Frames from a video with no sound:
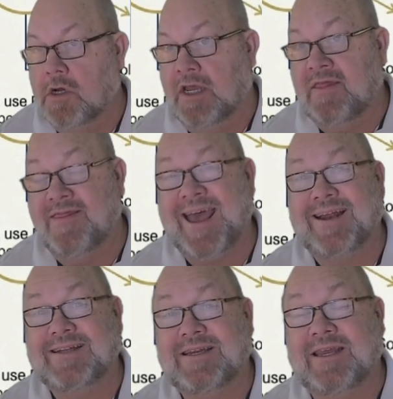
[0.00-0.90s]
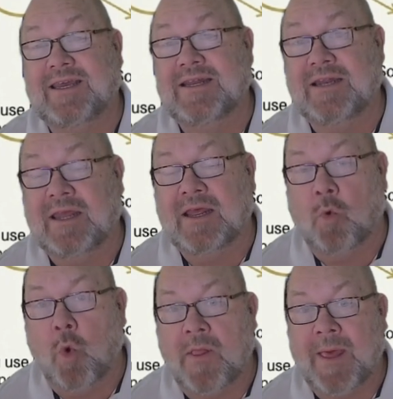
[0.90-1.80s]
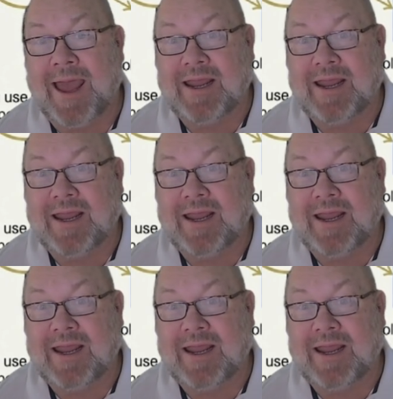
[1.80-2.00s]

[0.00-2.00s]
In that, when that